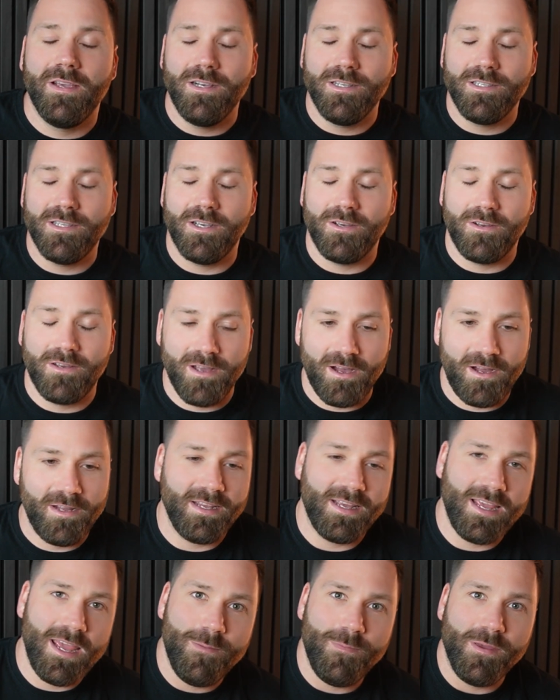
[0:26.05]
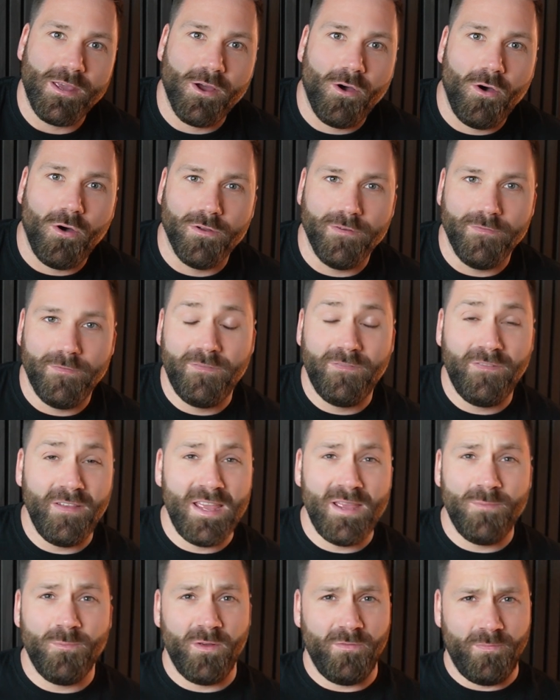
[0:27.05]
So kind of keeping on
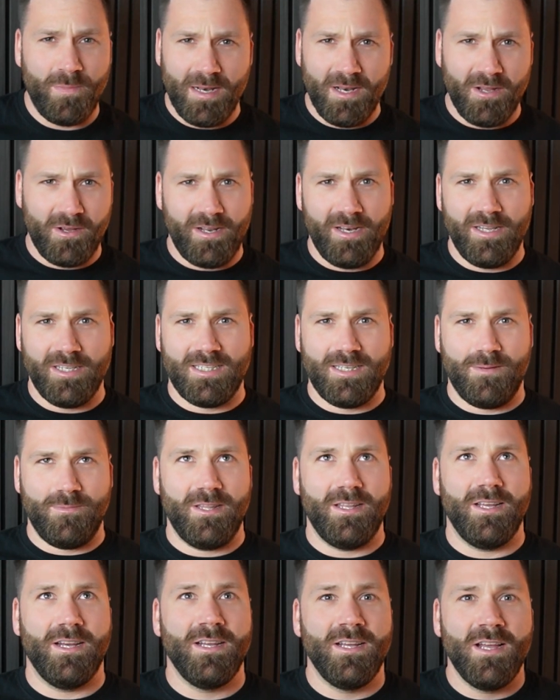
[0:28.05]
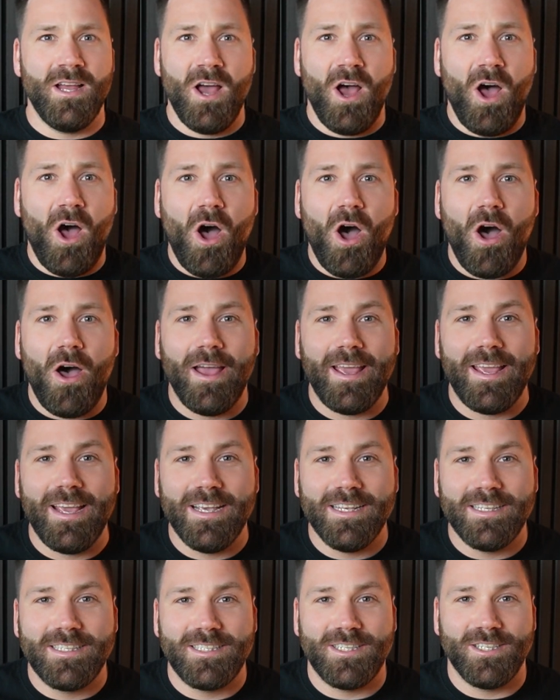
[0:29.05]
theme, we've been looking at some of the
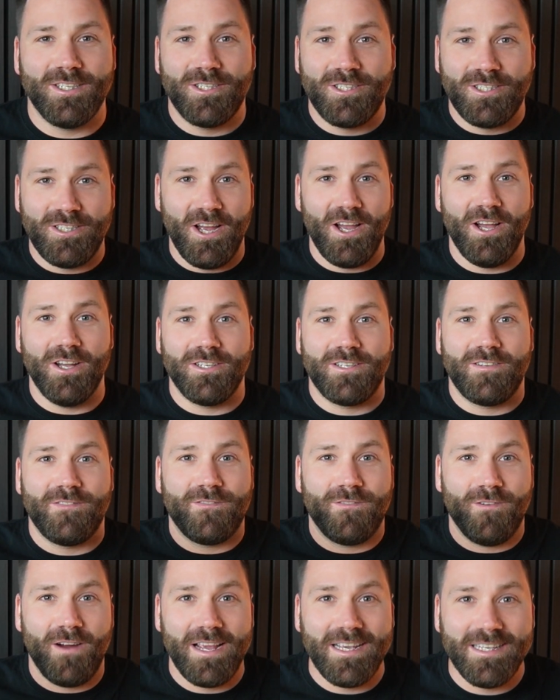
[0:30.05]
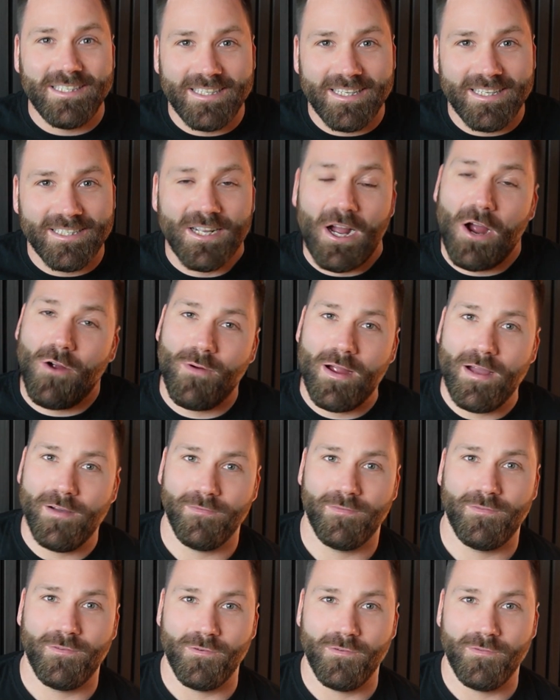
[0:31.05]
highest searched phrases
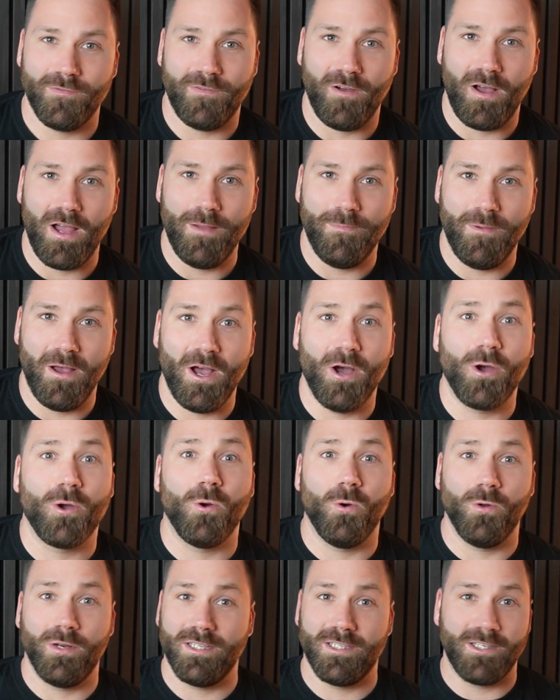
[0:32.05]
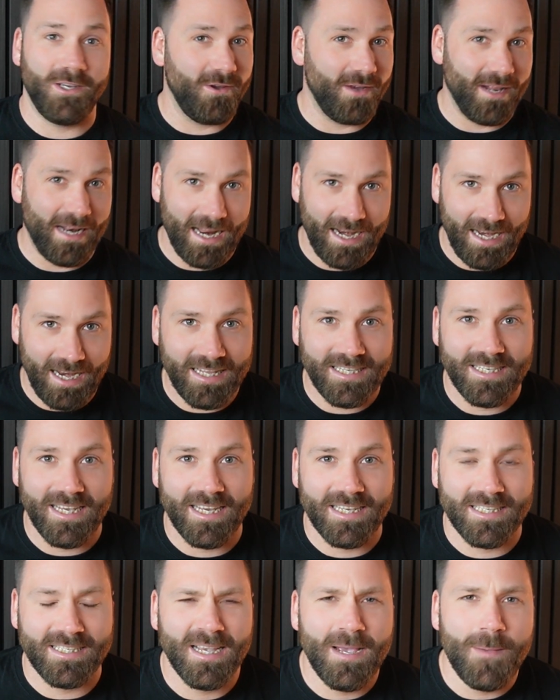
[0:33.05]
around full fibre according to Google
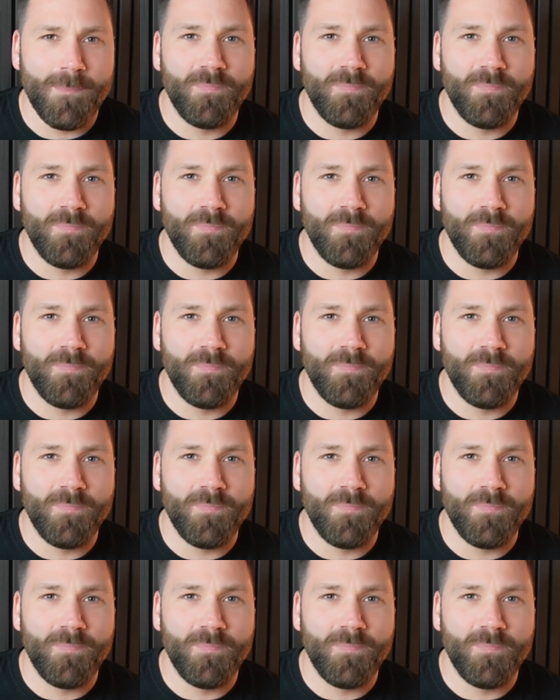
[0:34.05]
Analytics,